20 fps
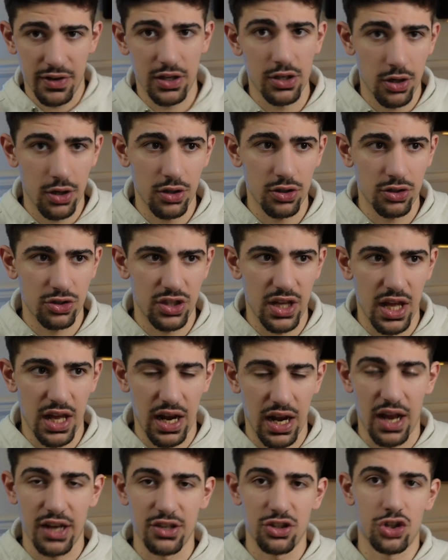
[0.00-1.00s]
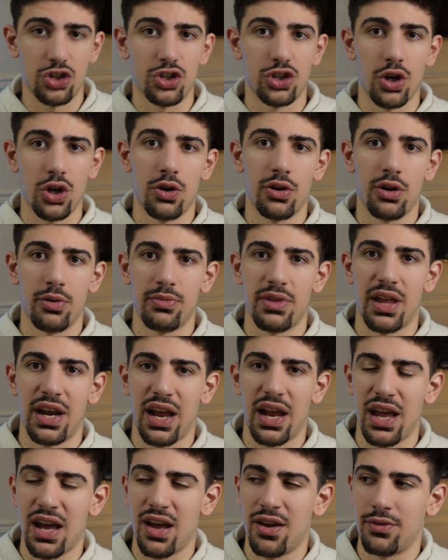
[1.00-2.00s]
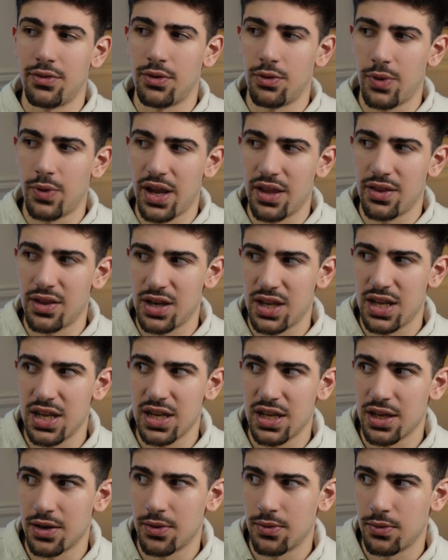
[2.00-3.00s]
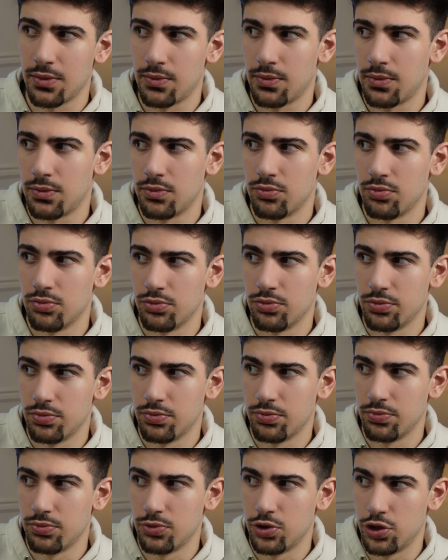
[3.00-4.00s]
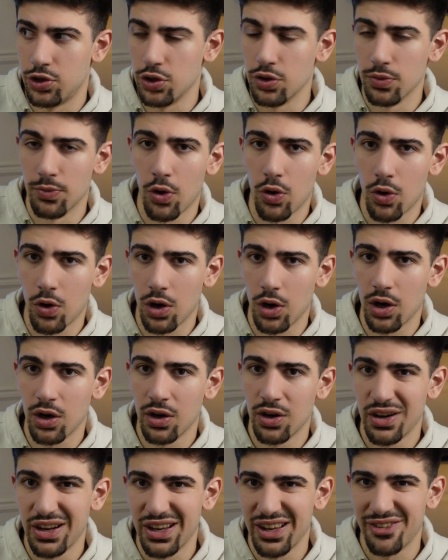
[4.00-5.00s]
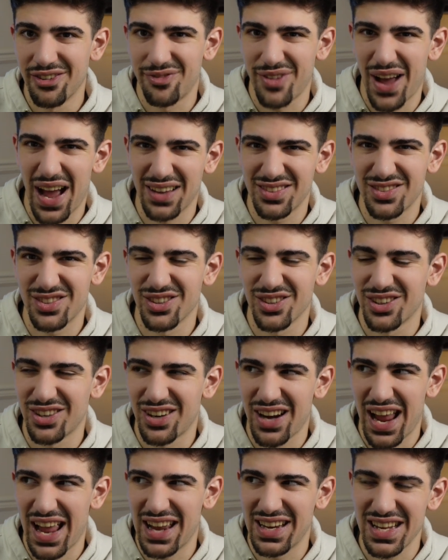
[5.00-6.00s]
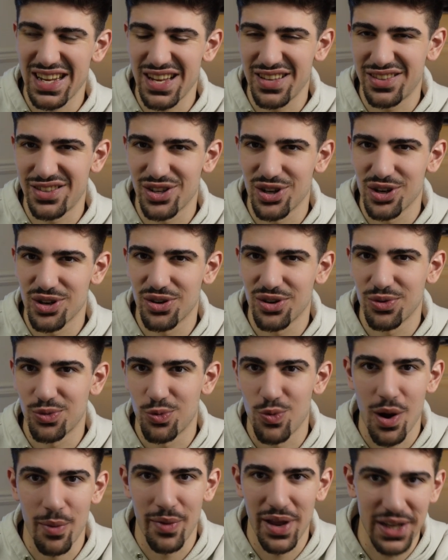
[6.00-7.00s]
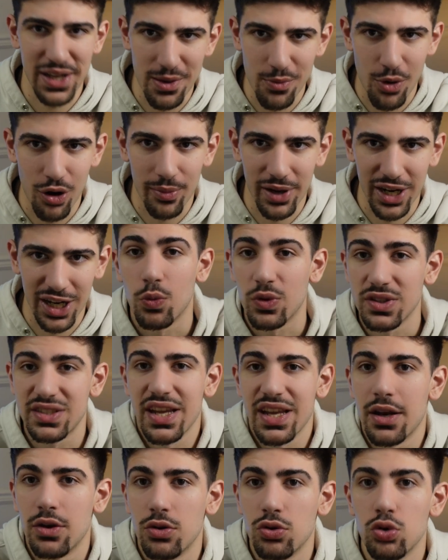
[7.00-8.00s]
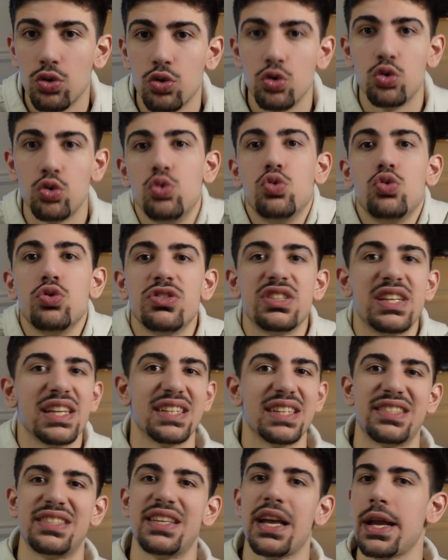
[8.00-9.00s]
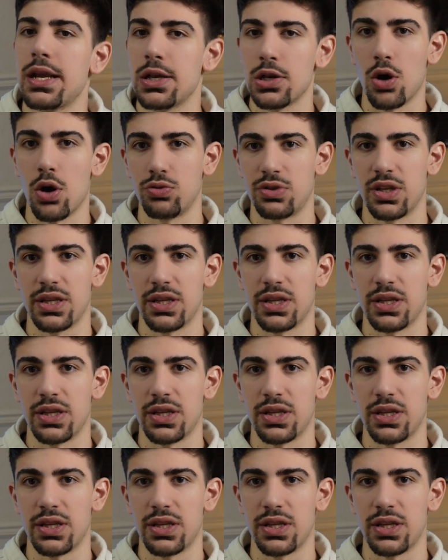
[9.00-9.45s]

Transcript: acknowledged that, I just showed him that I have a way that he can do more faster and easier while making more money. Once again, who's going to say no to